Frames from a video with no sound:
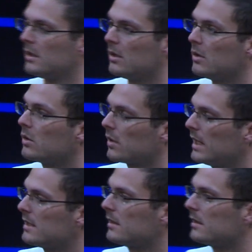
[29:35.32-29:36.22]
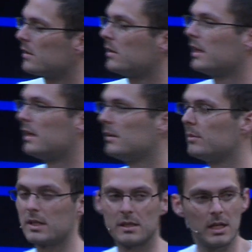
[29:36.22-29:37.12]
oh, crisis, okay,
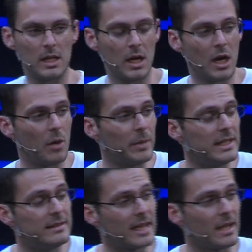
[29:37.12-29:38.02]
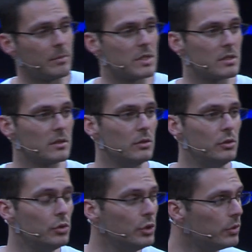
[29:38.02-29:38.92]
but how many times
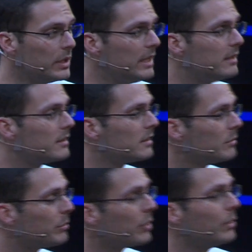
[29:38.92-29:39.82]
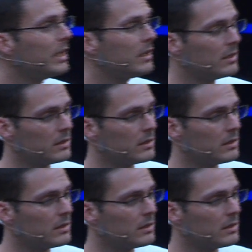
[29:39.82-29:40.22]
do you eat per week?